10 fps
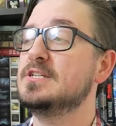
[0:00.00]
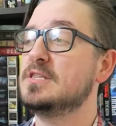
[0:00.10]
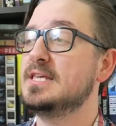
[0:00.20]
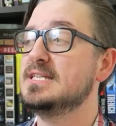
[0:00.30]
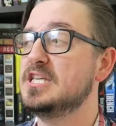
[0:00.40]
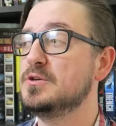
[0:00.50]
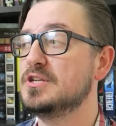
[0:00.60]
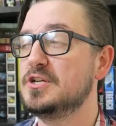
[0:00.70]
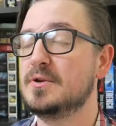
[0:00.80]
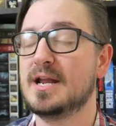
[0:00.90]
is these are things that you
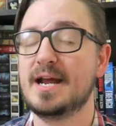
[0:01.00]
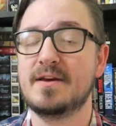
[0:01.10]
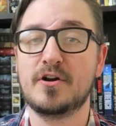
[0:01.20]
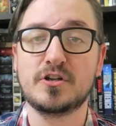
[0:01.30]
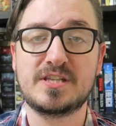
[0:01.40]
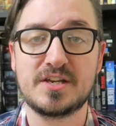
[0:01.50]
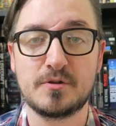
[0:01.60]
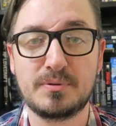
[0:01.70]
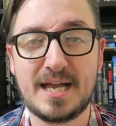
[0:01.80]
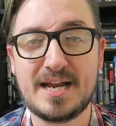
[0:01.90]
can do to kind of hurt the
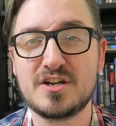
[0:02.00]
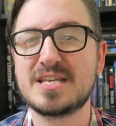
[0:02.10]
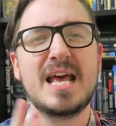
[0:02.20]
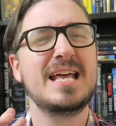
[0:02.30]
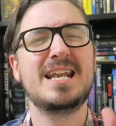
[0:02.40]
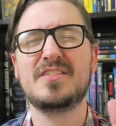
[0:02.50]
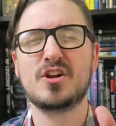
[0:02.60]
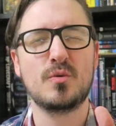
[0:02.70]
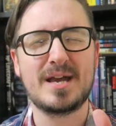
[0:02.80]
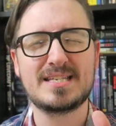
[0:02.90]
other players.
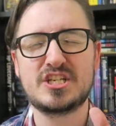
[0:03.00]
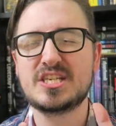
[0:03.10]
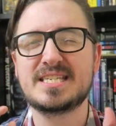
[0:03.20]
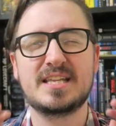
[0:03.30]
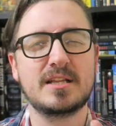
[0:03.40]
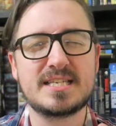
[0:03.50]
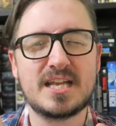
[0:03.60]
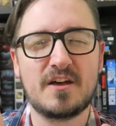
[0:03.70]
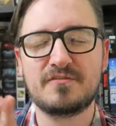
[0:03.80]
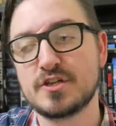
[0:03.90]
Nothing crazy, just silly
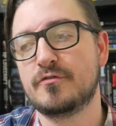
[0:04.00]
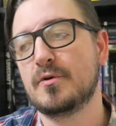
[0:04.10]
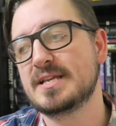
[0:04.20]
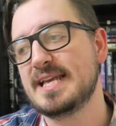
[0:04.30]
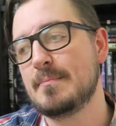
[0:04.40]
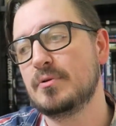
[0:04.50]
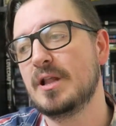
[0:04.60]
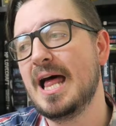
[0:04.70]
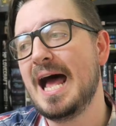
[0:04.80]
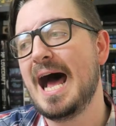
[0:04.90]
stuff. So for
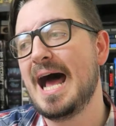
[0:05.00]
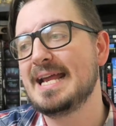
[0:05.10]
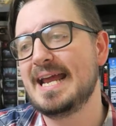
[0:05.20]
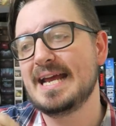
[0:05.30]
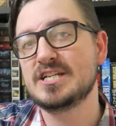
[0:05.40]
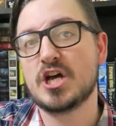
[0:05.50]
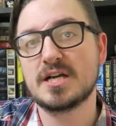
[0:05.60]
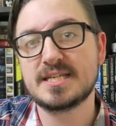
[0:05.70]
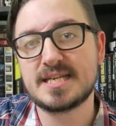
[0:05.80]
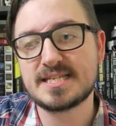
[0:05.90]
example, I can
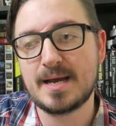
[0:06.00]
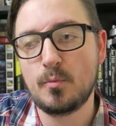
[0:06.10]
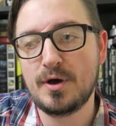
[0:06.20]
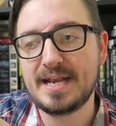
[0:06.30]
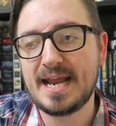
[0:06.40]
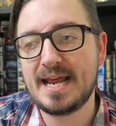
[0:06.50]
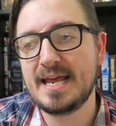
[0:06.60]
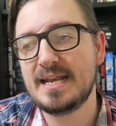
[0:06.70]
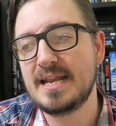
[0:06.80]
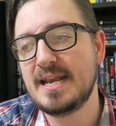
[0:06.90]
toss it to someone
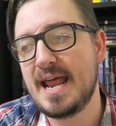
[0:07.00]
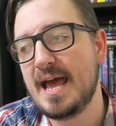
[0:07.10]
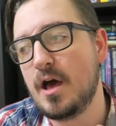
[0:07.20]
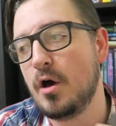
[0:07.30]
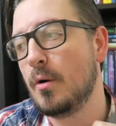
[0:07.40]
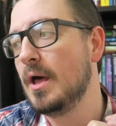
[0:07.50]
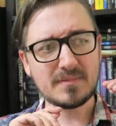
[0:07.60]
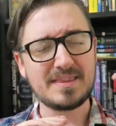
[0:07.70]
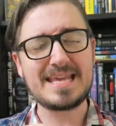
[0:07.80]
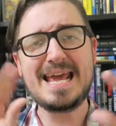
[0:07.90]
and now
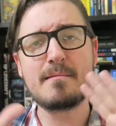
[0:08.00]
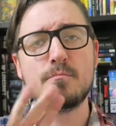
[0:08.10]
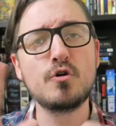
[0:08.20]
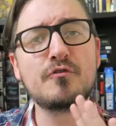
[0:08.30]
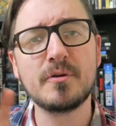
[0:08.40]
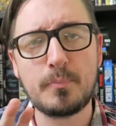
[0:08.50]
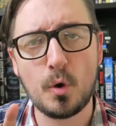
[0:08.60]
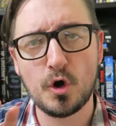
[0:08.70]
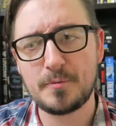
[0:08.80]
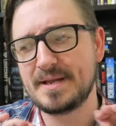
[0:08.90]
they can't move the
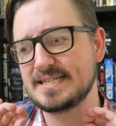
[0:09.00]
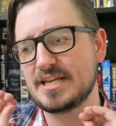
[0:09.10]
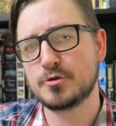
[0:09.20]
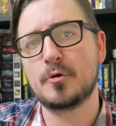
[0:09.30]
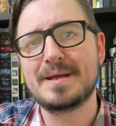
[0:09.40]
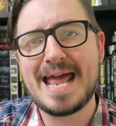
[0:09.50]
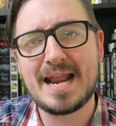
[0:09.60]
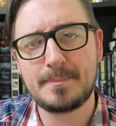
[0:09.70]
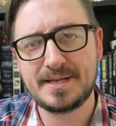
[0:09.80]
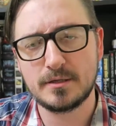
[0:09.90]
board because I threw a
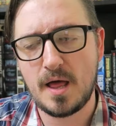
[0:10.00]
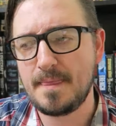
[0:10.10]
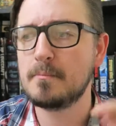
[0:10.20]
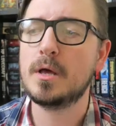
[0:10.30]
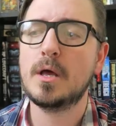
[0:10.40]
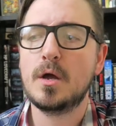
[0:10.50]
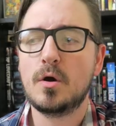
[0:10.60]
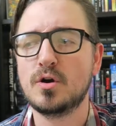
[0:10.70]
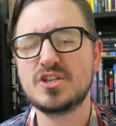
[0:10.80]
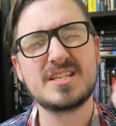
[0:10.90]
banana peel on them.
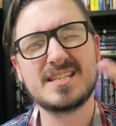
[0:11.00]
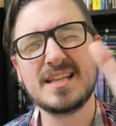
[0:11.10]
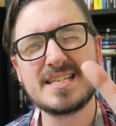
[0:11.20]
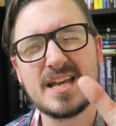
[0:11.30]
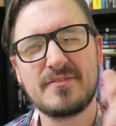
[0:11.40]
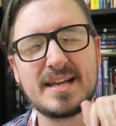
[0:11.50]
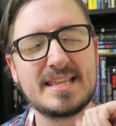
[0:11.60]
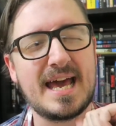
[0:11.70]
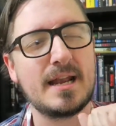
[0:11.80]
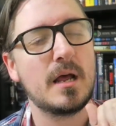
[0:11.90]
Or just silly stuff like
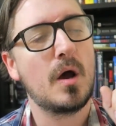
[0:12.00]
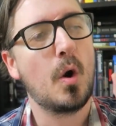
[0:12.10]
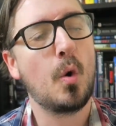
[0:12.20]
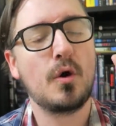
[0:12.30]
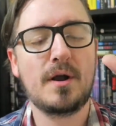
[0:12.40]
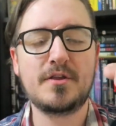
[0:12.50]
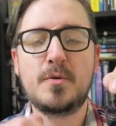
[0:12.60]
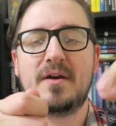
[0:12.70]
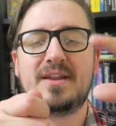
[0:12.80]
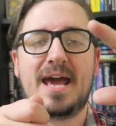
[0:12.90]
that. Or
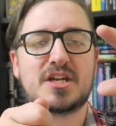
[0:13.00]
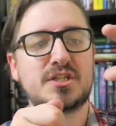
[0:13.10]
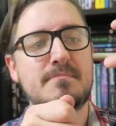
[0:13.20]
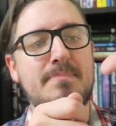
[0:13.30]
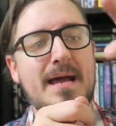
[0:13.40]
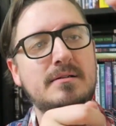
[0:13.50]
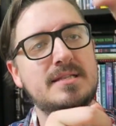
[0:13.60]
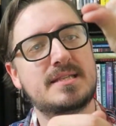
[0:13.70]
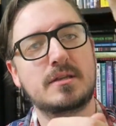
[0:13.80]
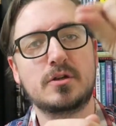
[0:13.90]
you have to actually
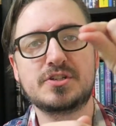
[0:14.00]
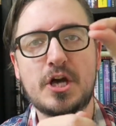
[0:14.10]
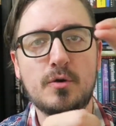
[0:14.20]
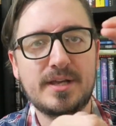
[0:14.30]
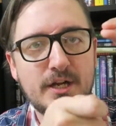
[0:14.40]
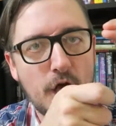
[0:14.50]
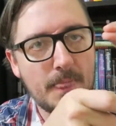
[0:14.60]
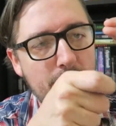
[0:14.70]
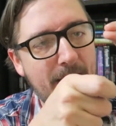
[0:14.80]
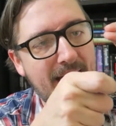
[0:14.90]
balance the little token
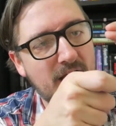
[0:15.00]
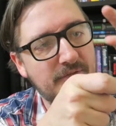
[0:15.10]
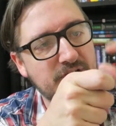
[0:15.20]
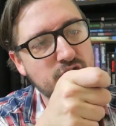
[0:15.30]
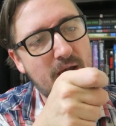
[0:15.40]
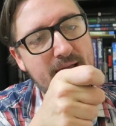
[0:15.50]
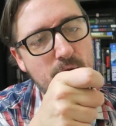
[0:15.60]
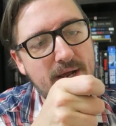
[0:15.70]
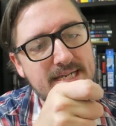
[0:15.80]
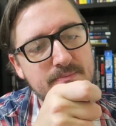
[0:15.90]
on the back of the dry
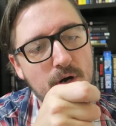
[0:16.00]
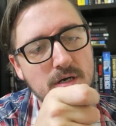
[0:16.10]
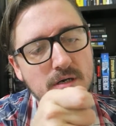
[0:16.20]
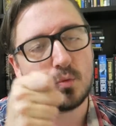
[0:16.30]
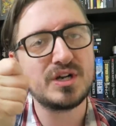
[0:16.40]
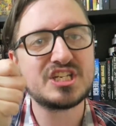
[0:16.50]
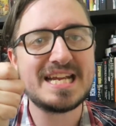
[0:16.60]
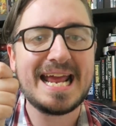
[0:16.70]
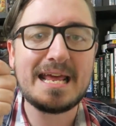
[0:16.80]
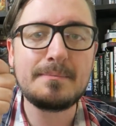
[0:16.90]
erase marker, which
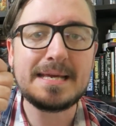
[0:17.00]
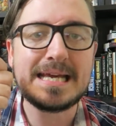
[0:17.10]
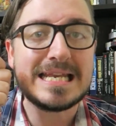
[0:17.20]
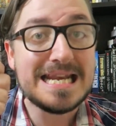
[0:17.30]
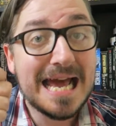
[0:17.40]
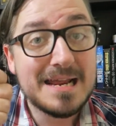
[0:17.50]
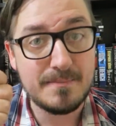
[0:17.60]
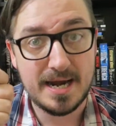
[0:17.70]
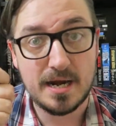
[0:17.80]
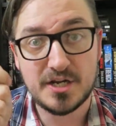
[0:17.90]
can be a
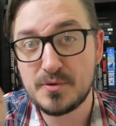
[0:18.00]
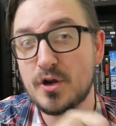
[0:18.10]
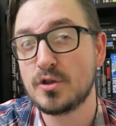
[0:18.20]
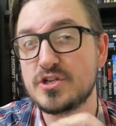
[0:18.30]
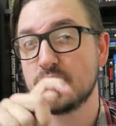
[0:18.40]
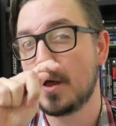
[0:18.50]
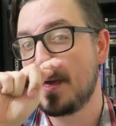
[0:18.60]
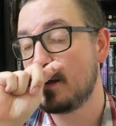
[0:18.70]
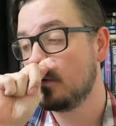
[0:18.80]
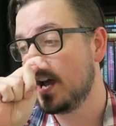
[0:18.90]
nightmare and you can only draw
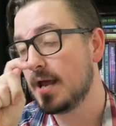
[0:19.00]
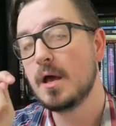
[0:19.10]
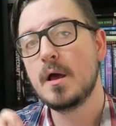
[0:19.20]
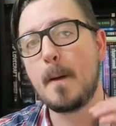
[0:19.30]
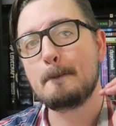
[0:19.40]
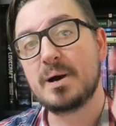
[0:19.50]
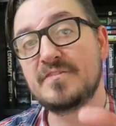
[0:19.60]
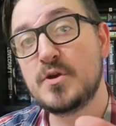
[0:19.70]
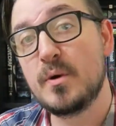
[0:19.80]
that way. But if you